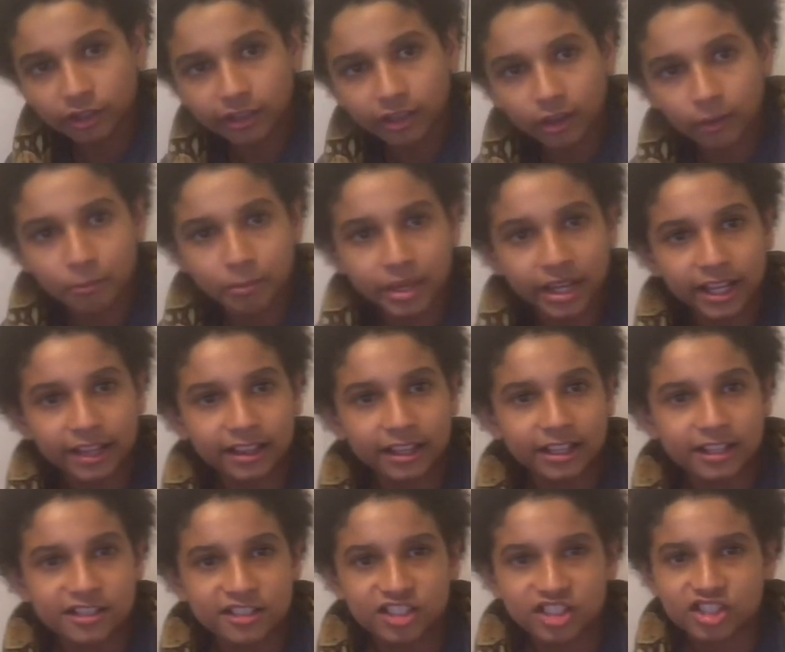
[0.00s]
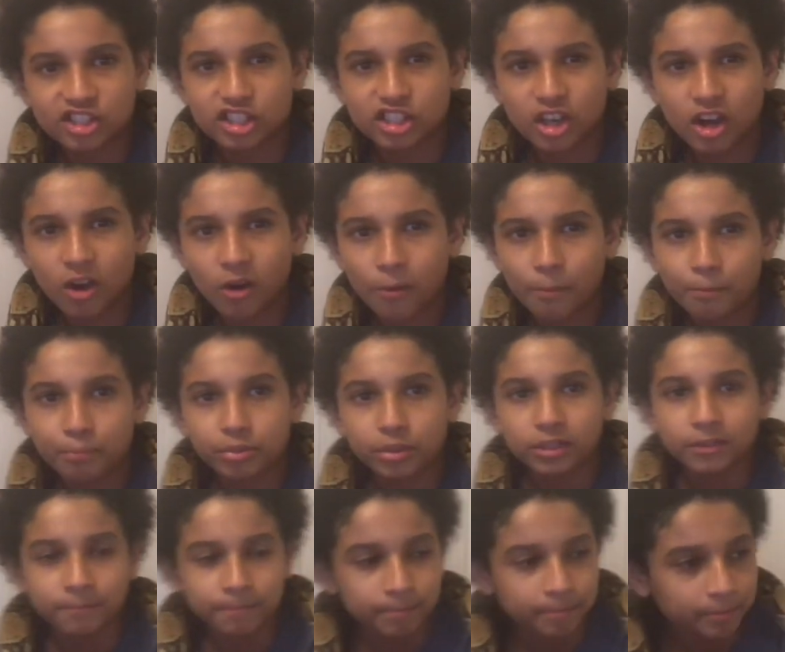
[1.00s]
a little bit and then soap
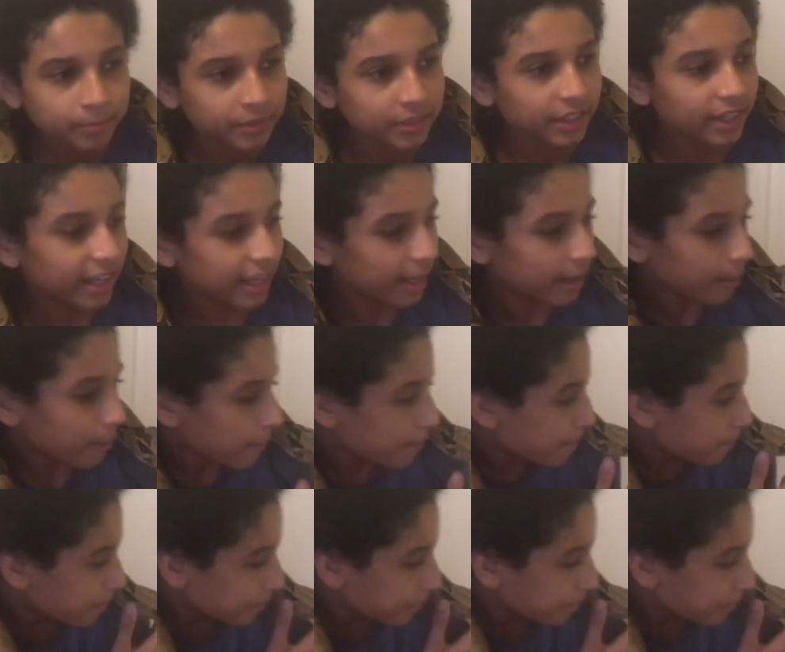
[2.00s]
it.